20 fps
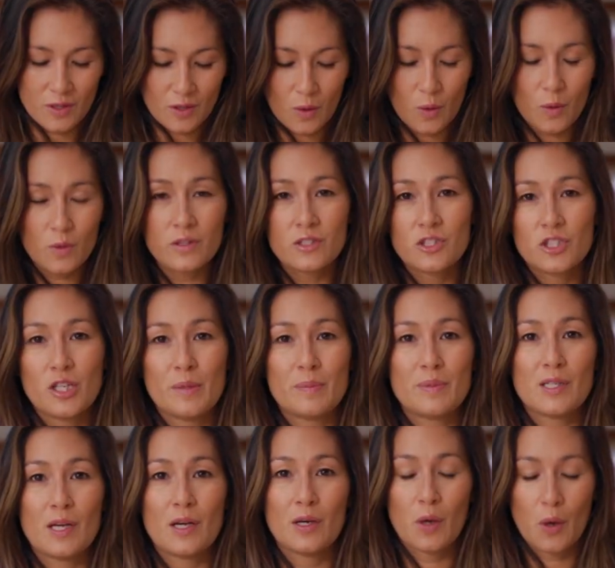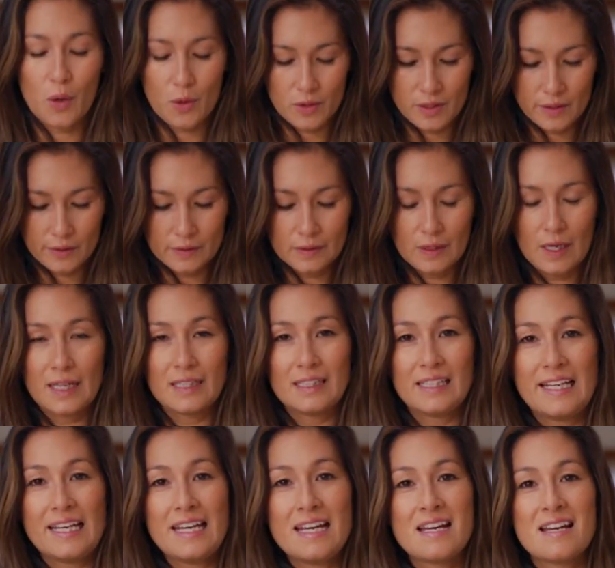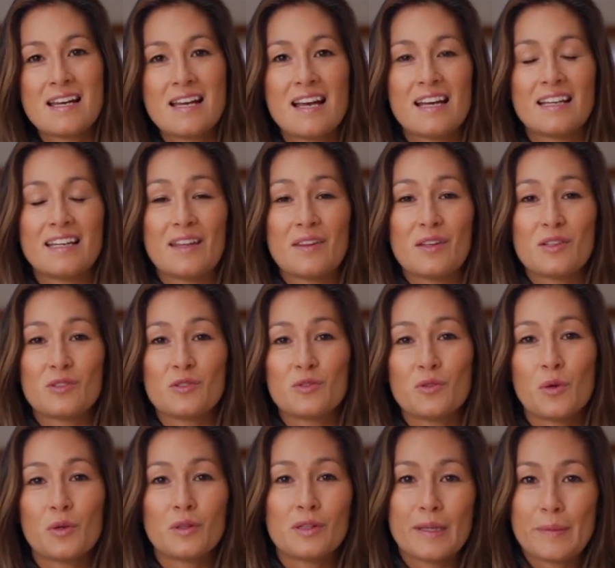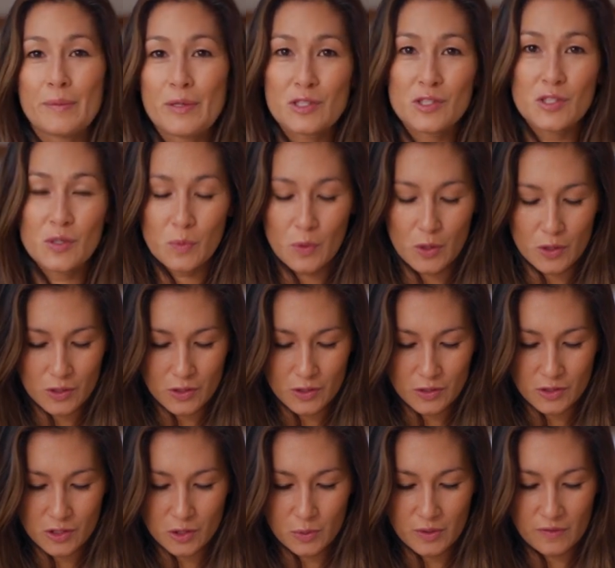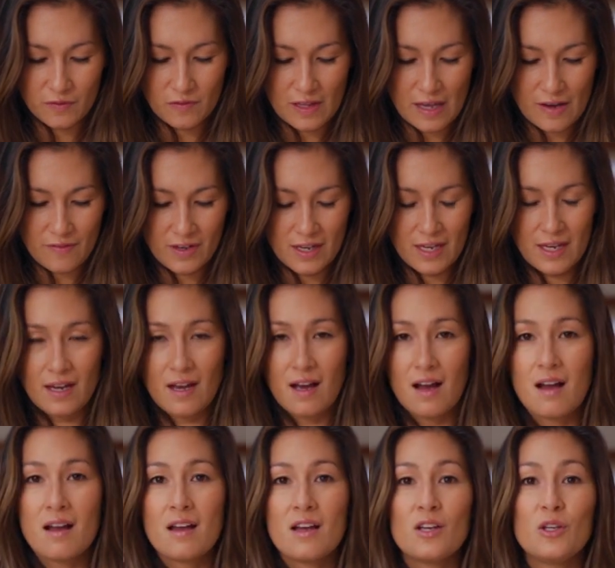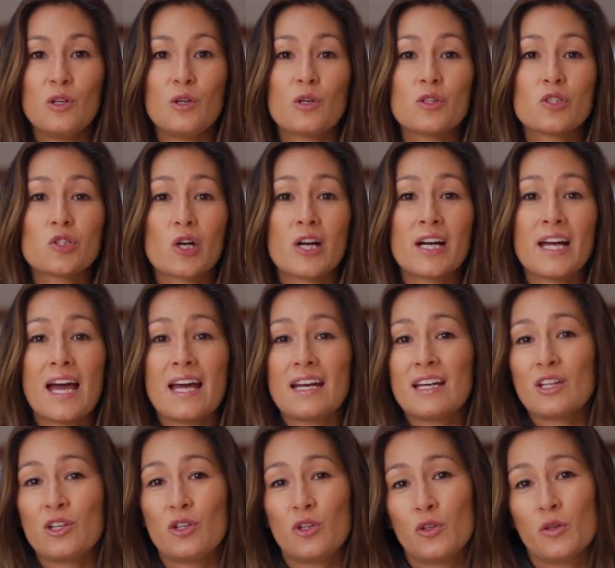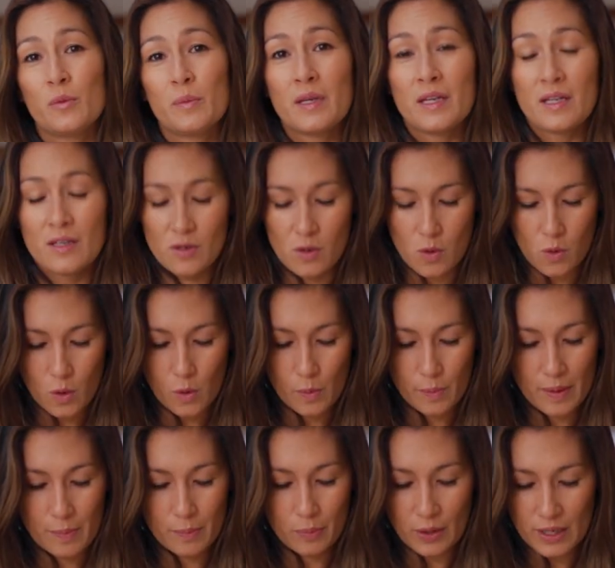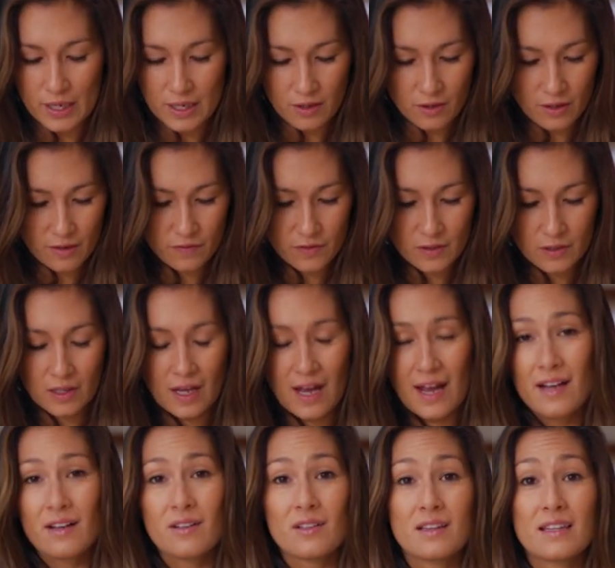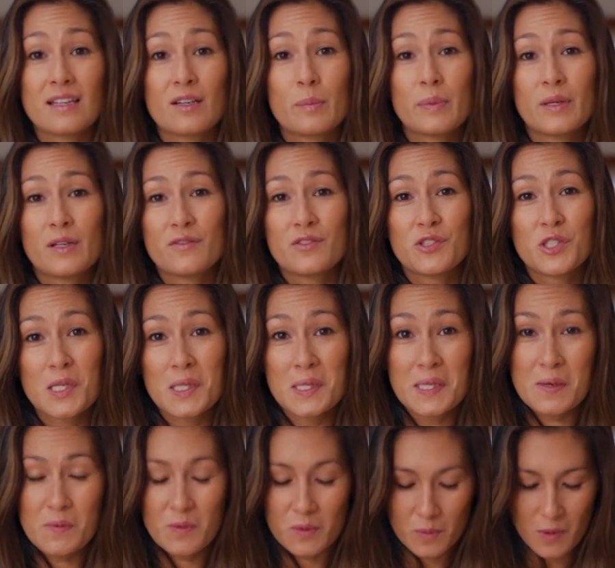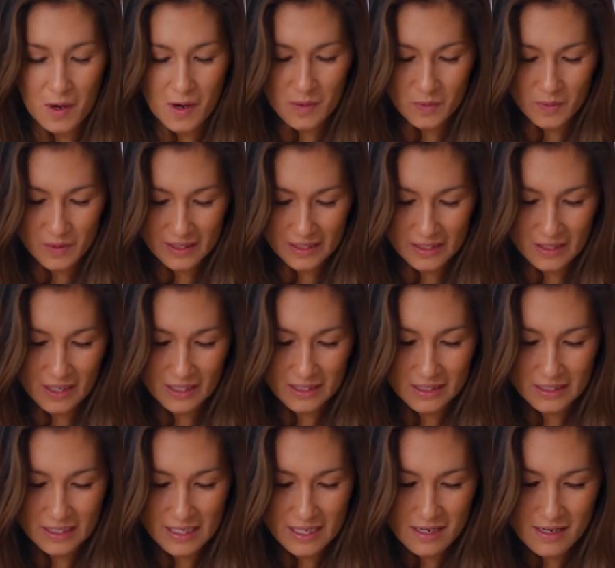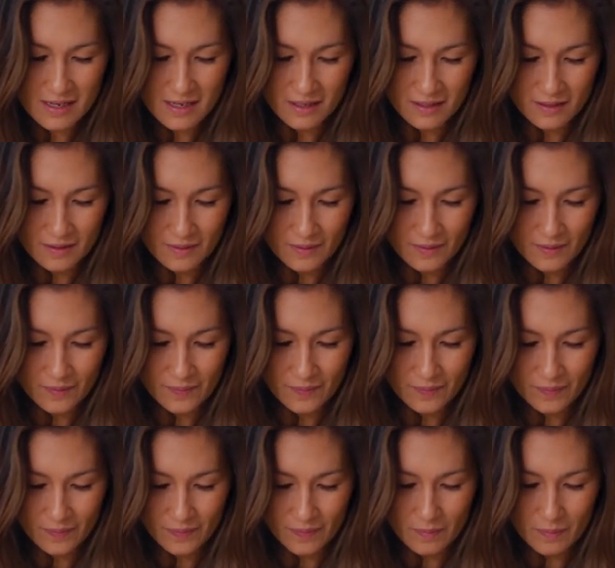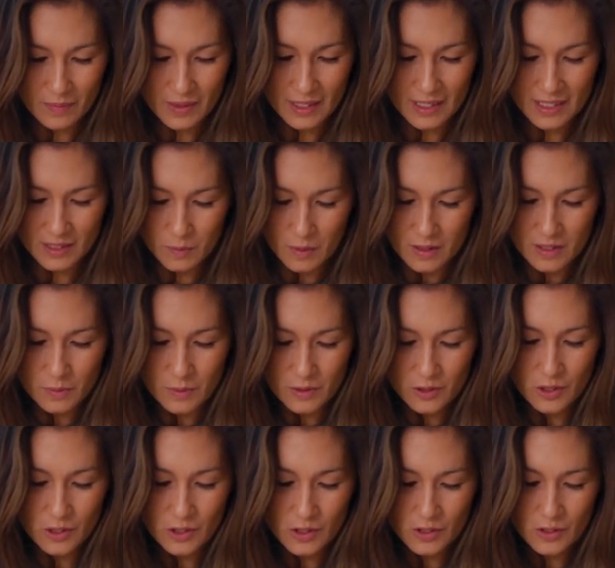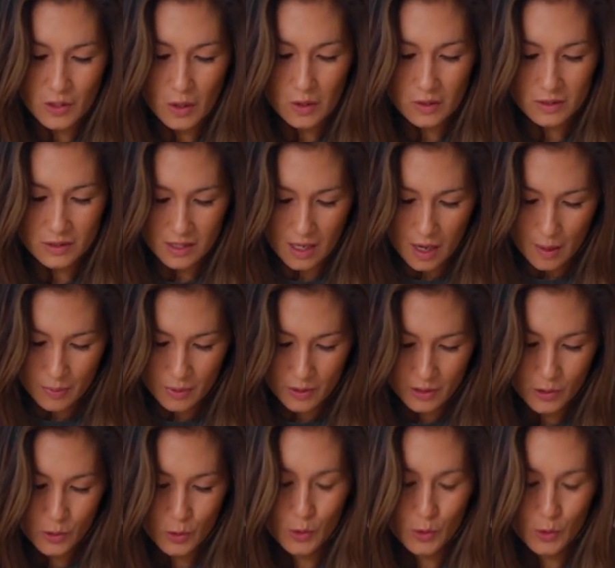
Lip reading: that all the chips are coated lightly. Now there's no limit to what you could do with flavor here. You could try adding cumin or paprika if you like. A little bit of chili would work really nicely. But these ones with just salt are pretty